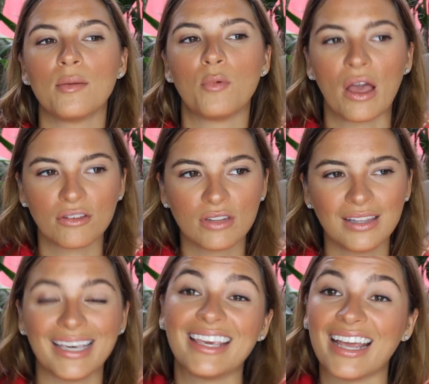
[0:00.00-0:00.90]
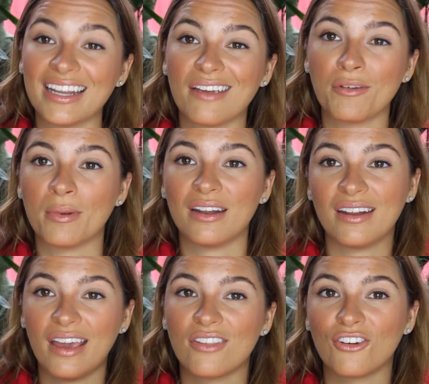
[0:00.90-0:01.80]
Rather than like getting everybody
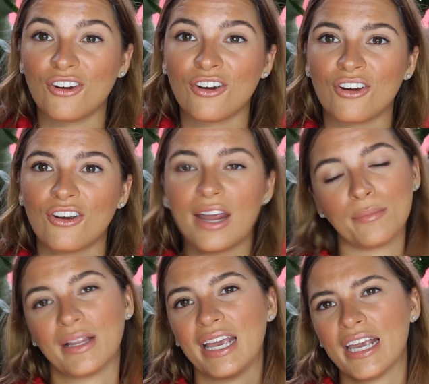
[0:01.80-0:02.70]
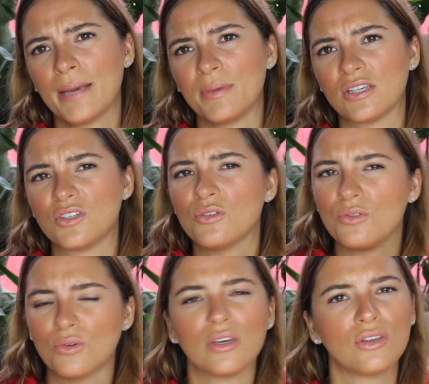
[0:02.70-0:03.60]
together and playing it, because
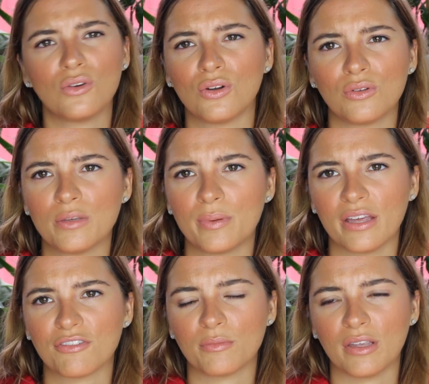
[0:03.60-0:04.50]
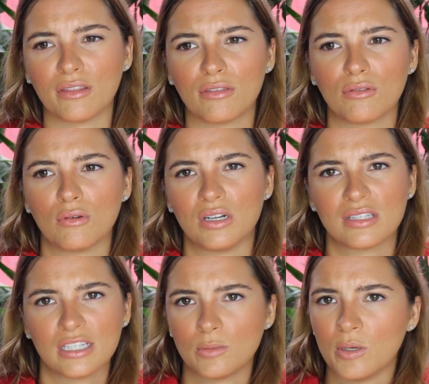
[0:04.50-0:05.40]
you can only play from like 3 to
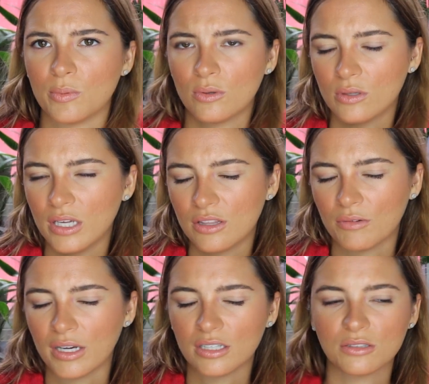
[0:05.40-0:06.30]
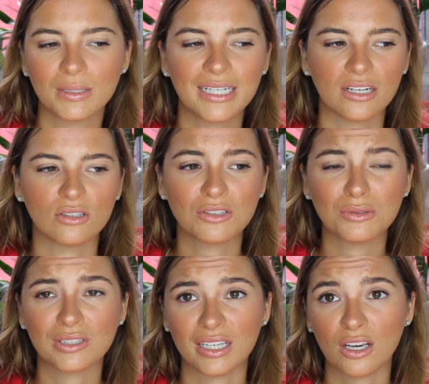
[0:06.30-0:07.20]
6 people in the regular one, and also
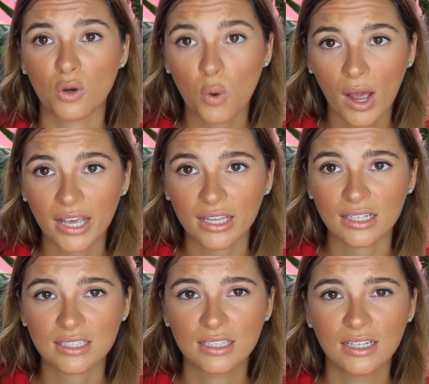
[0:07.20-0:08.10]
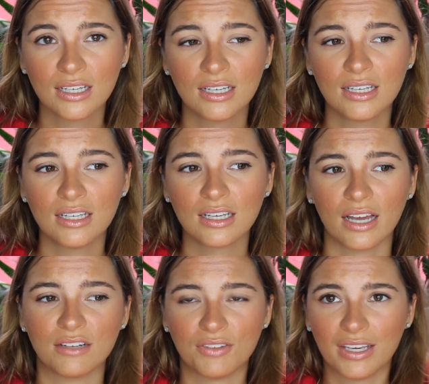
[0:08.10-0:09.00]
it's like a quiet
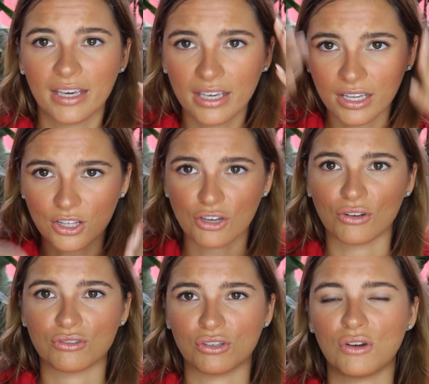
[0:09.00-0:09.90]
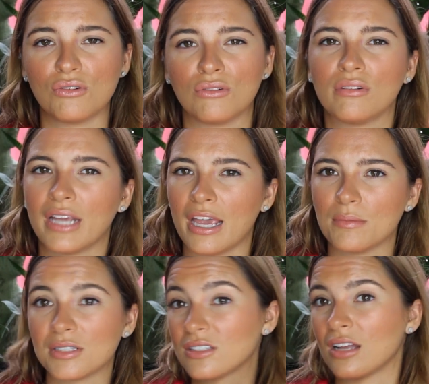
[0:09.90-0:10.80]
kind of like in your zone
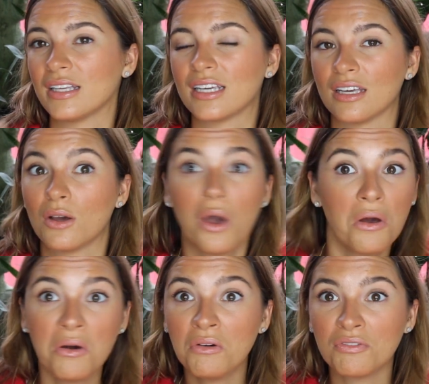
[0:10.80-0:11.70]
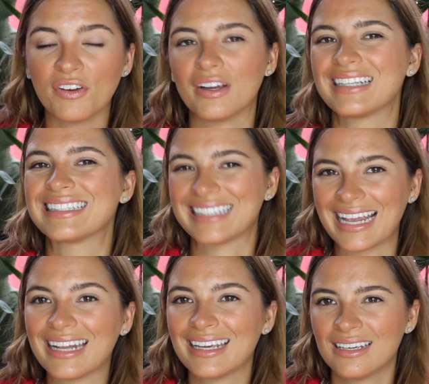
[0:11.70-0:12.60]
game. It's not like a, oh, very
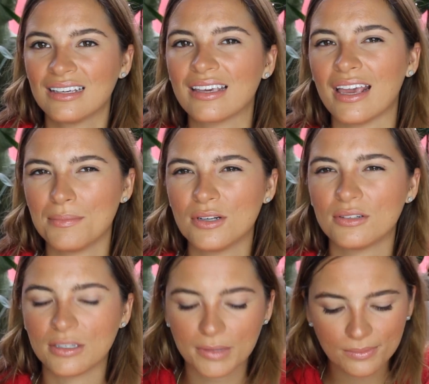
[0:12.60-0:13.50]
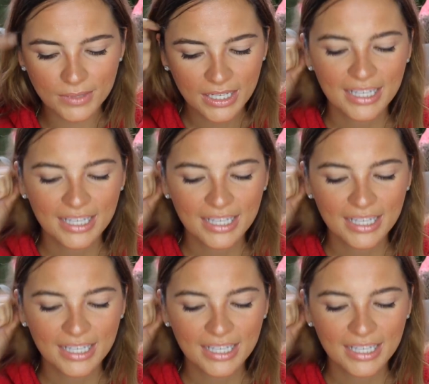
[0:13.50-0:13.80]
exciting game, you know what I mean?